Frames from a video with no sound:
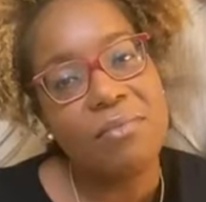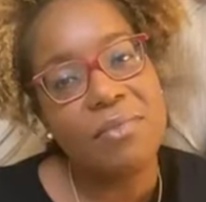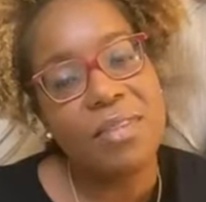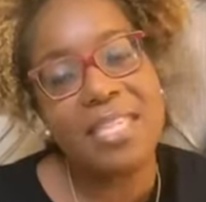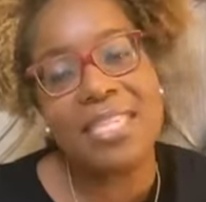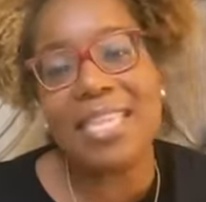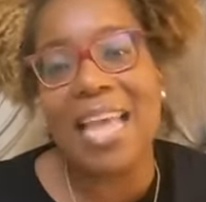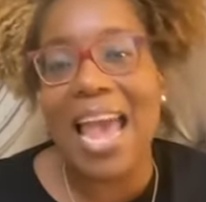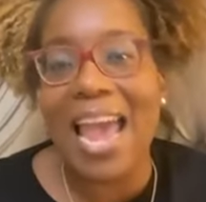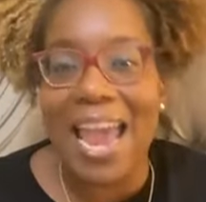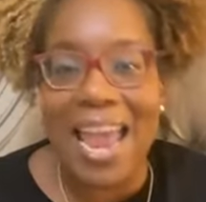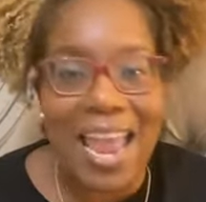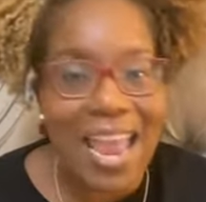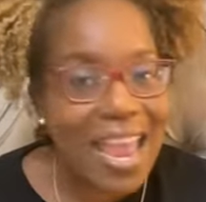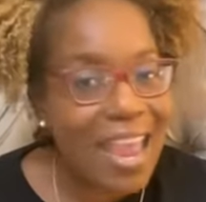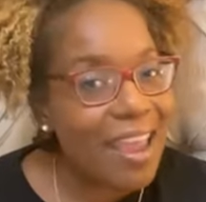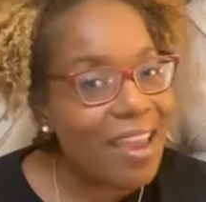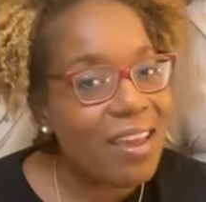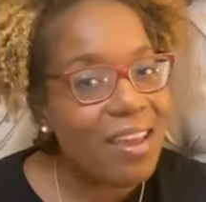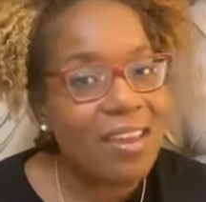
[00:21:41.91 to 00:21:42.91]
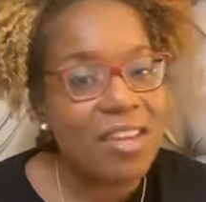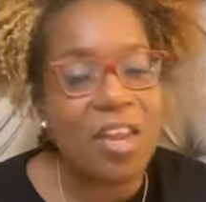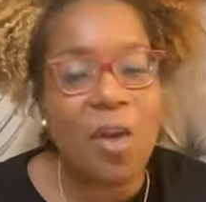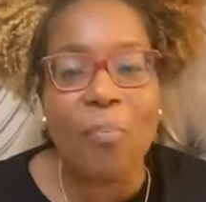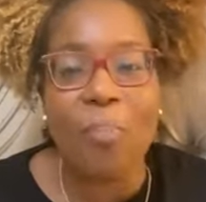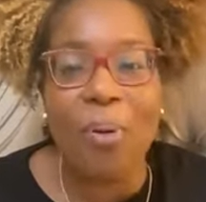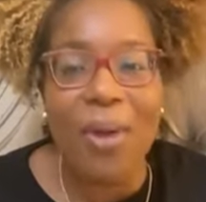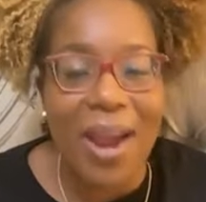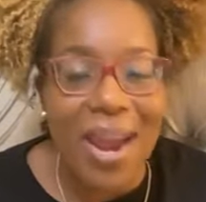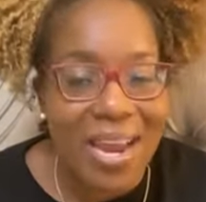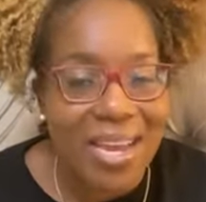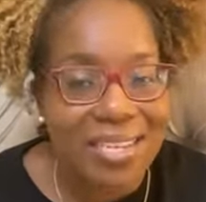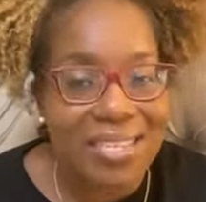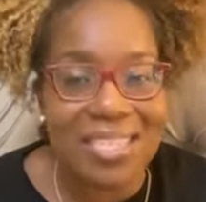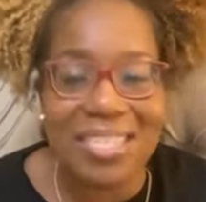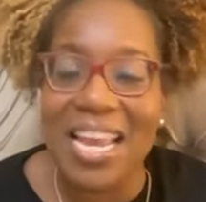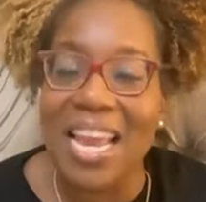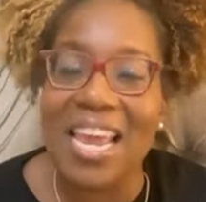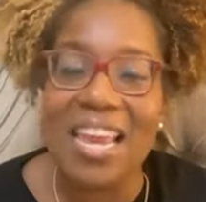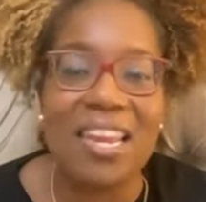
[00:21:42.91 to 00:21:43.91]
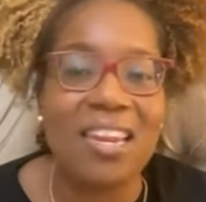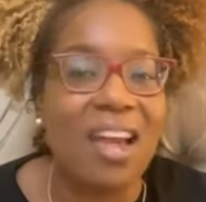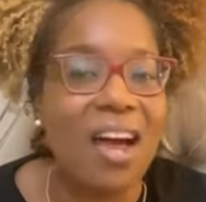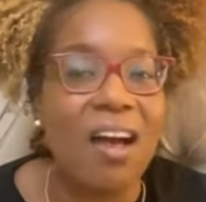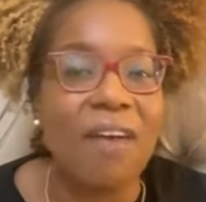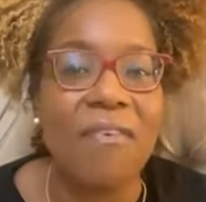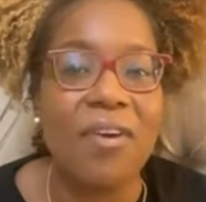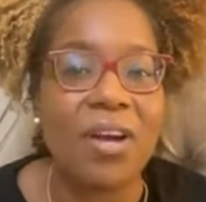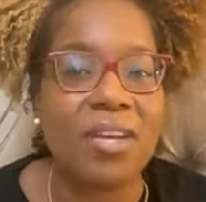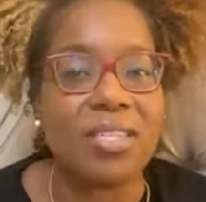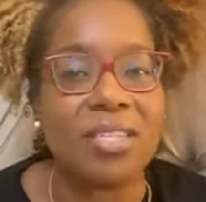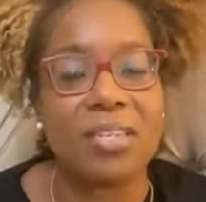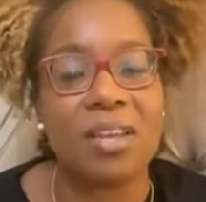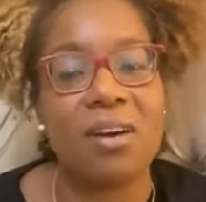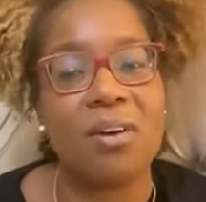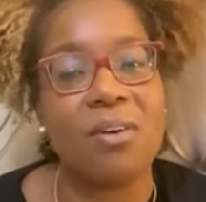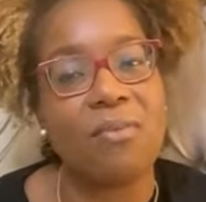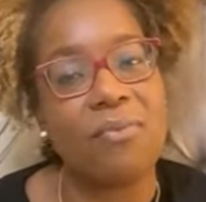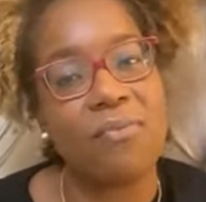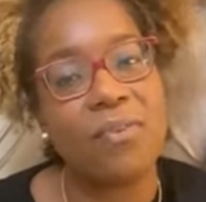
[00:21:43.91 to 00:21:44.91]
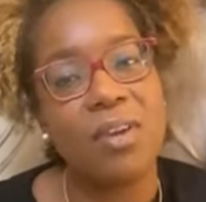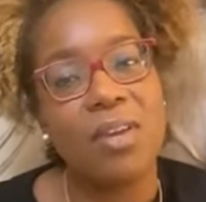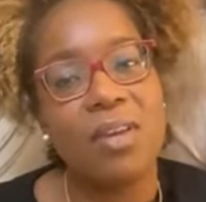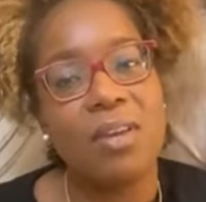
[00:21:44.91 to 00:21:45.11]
sad, depressed, didn't love herself.